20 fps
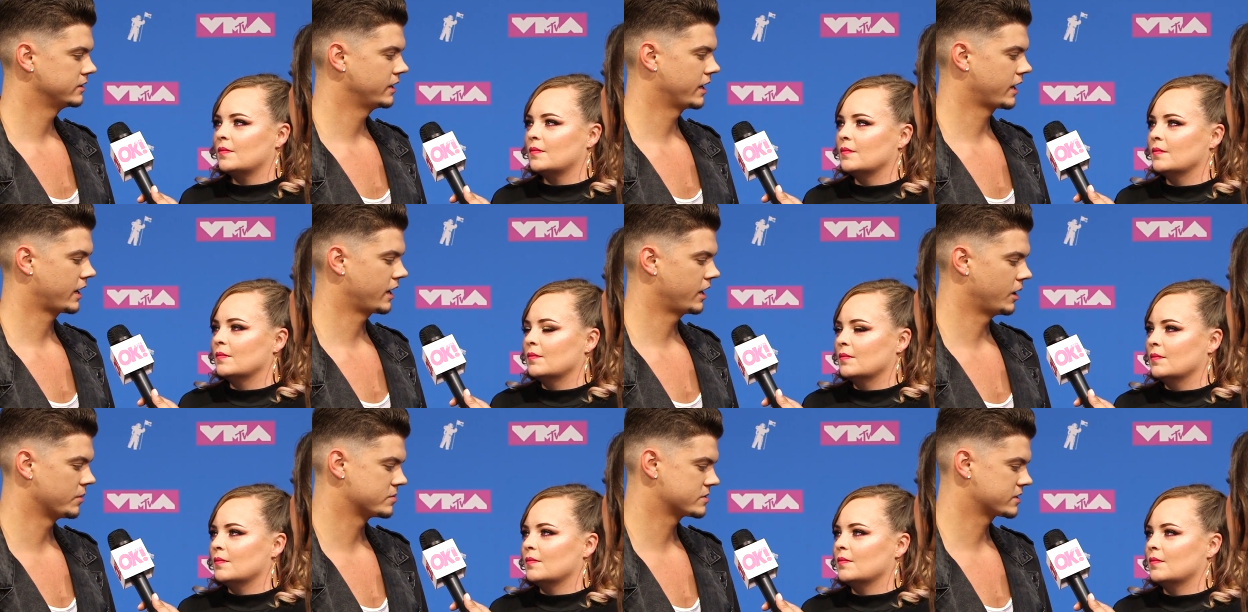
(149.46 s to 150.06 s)
Speaker 1: yeah,
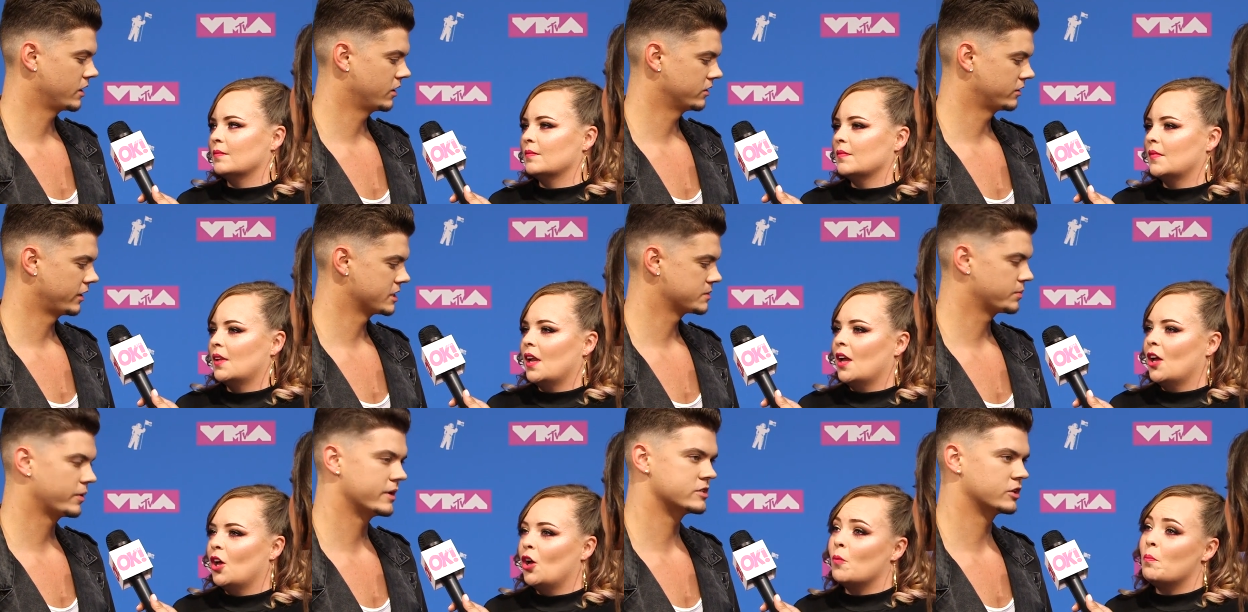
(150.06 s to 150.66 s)
kind of upscale,
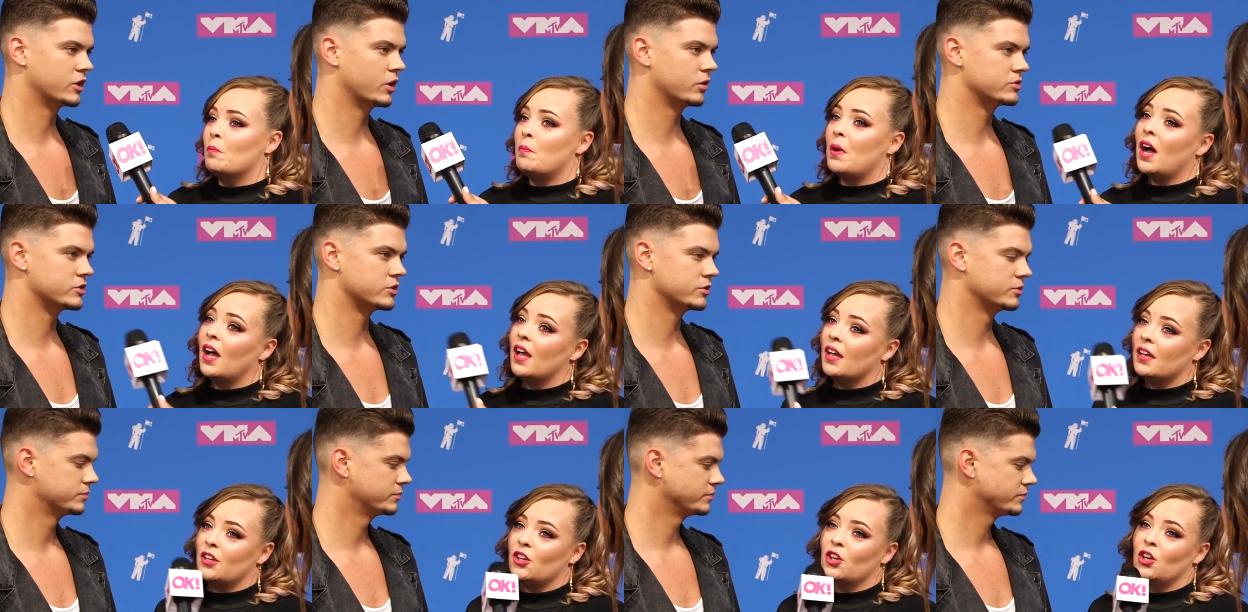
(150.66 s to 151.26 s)
nice place to go.
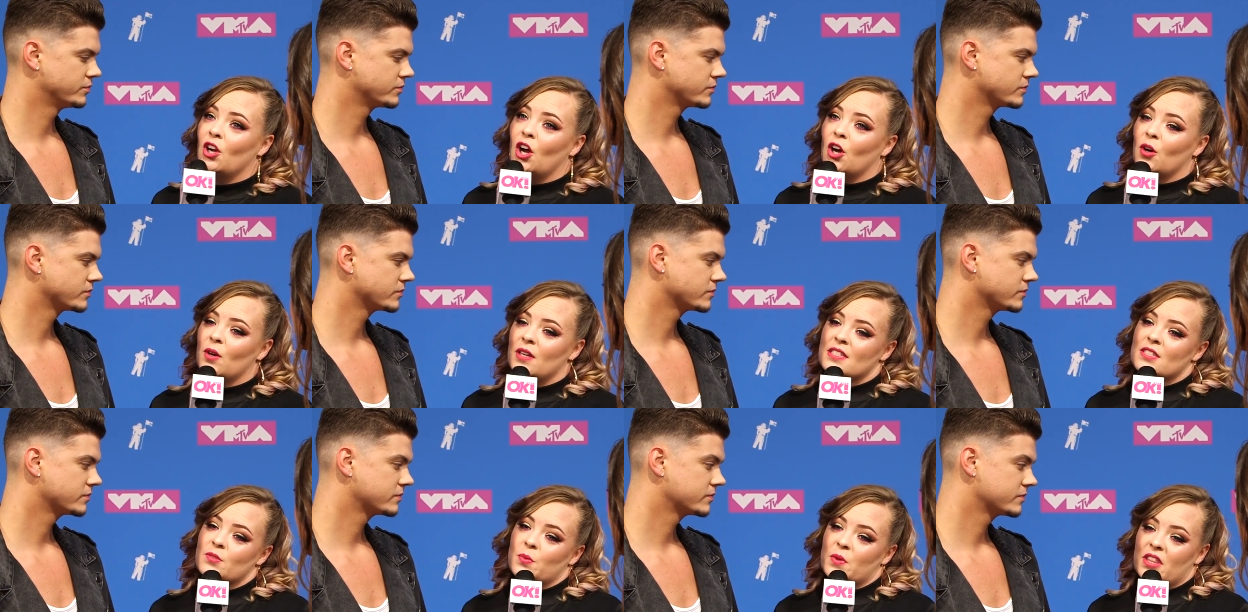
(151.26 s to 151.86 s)
But
Speaker 2: to. you know,
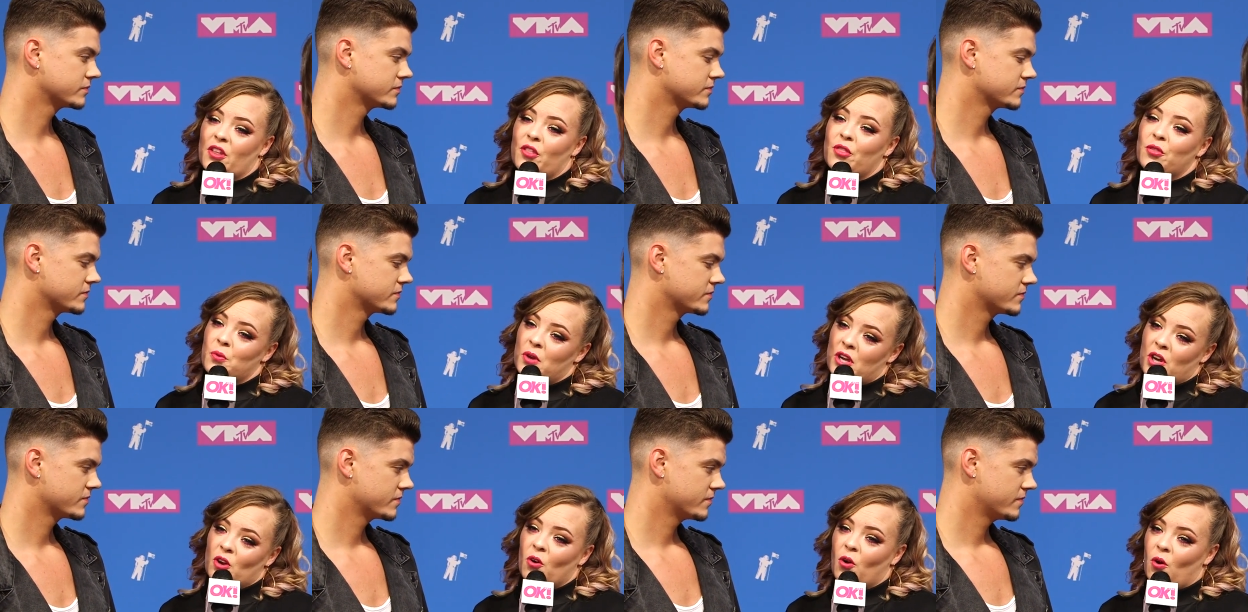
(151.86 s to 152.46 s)
is with a
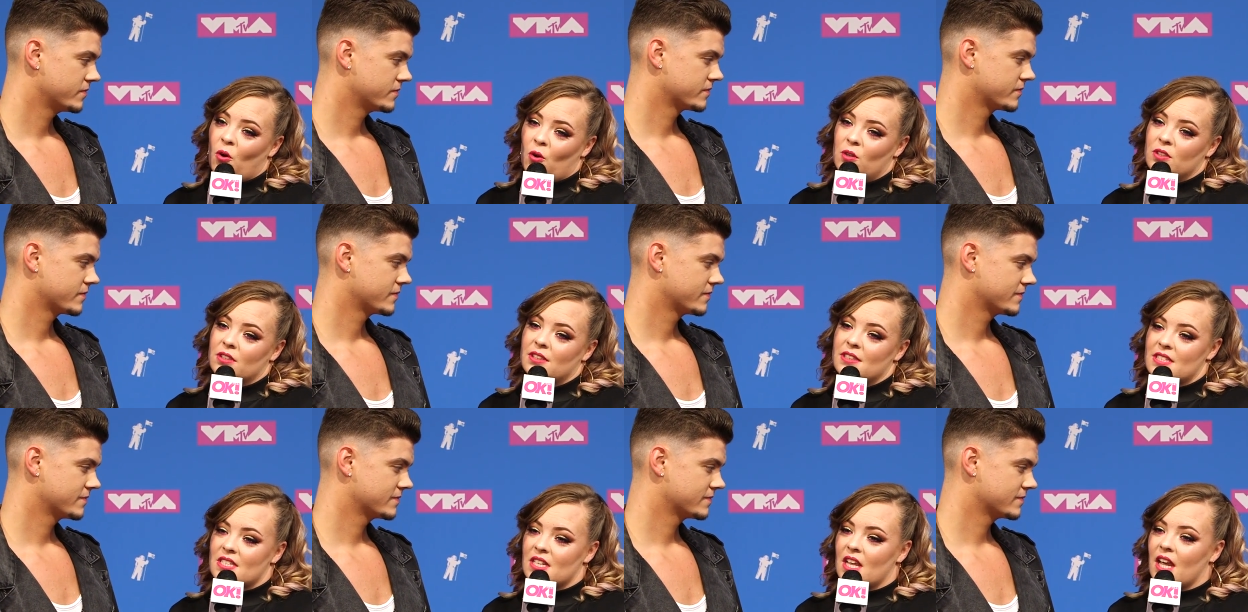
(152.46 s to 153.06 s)

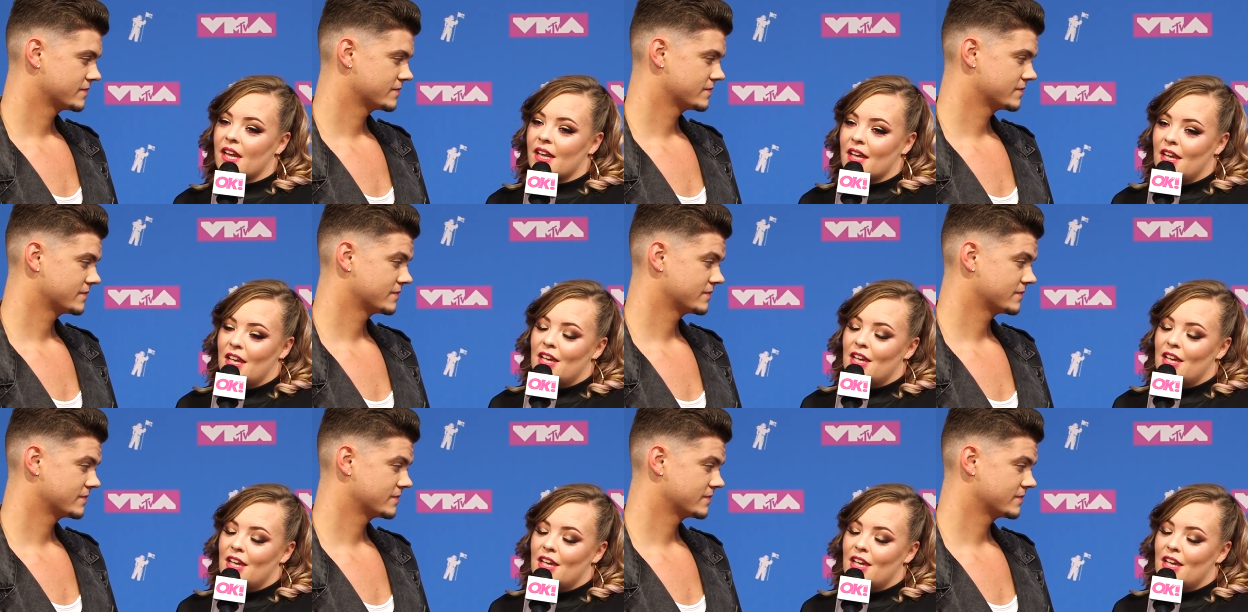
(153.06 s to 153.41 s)
three-year-old, it's like